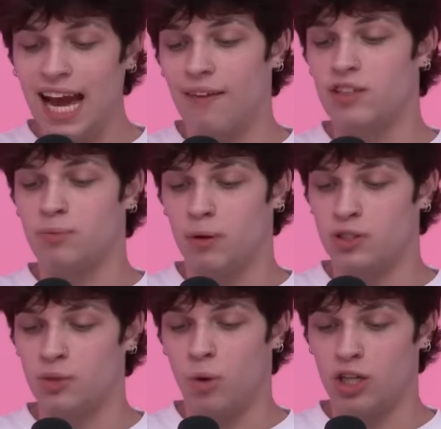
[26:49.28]
average
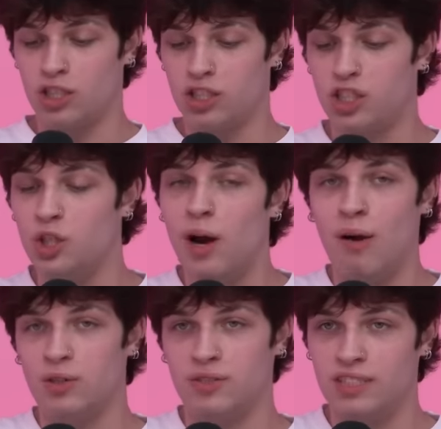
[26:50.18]
person watches two
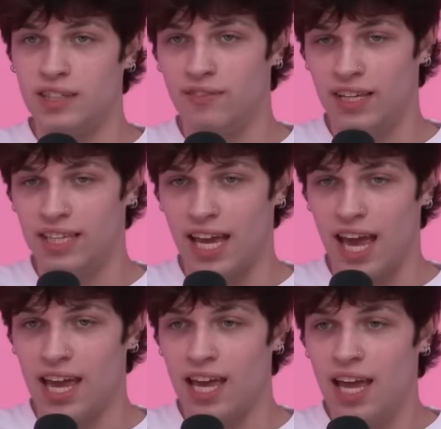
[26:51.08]
hours of TV a
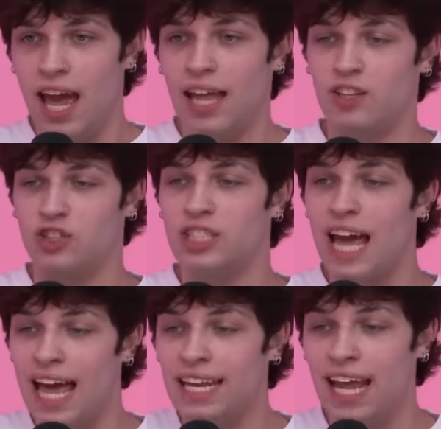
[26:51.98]
day, and there's
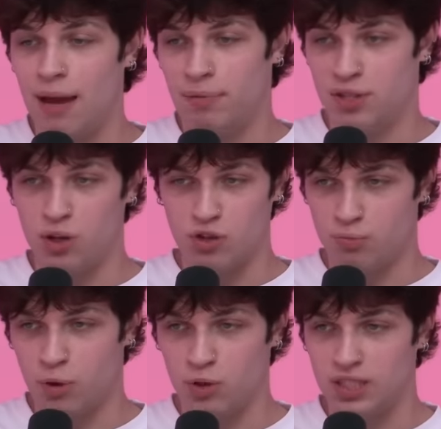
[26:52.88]
ten episodes
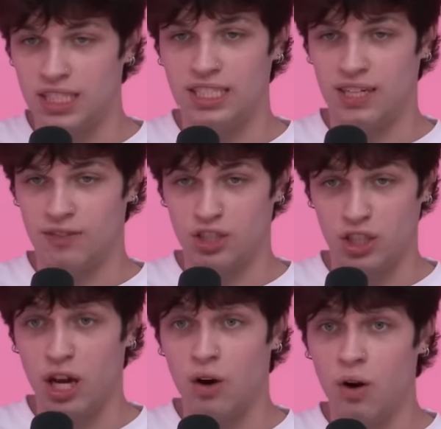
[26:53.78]
per season of a
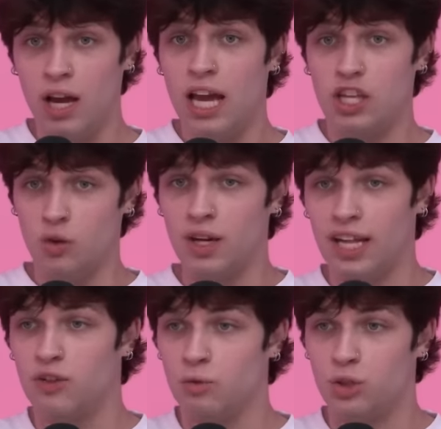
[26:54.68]
show, and you can
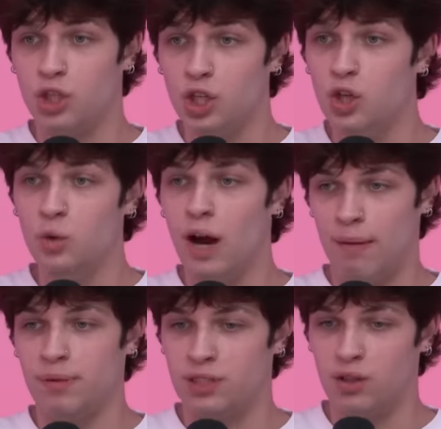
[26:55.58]
get through two
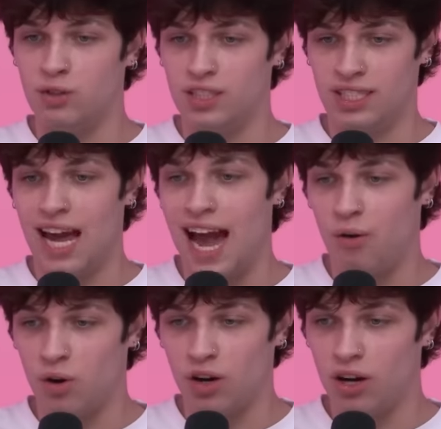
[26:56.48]
episodes as an
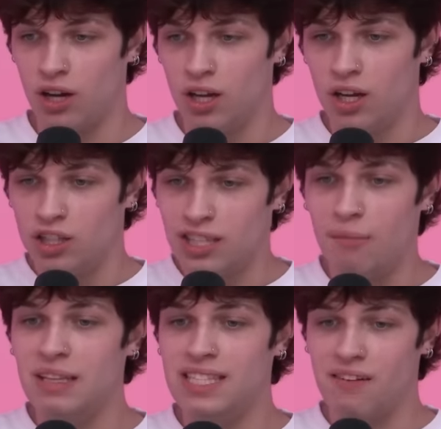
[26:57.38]
hour. So
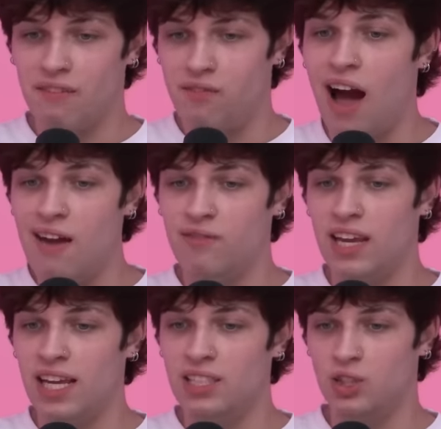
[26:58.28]
that means in five
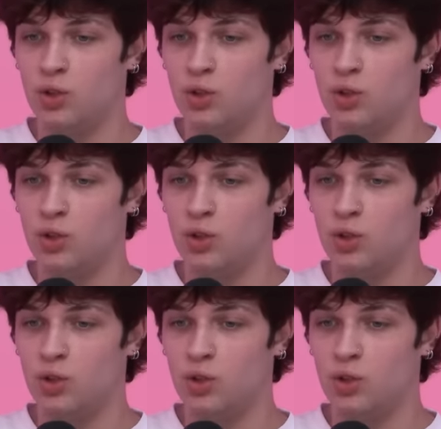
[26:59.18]
days,